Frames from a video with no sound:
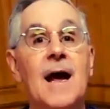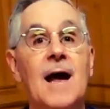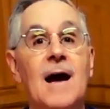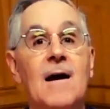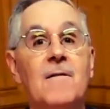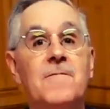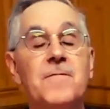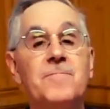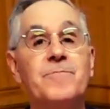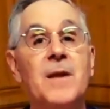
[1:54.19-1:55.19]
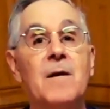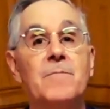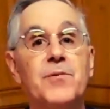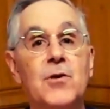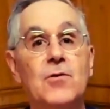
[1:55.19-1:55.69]
of
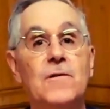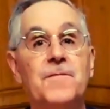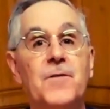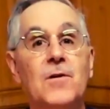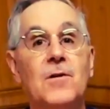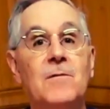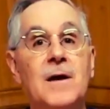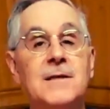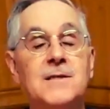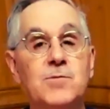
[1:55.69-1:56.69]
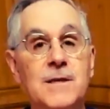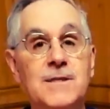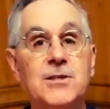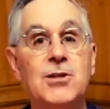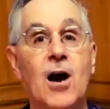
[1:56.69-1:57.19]
beautiful
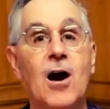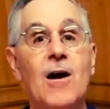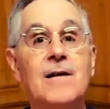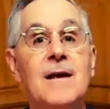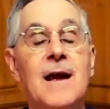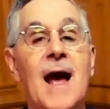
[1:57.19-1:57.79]
Swiss chard,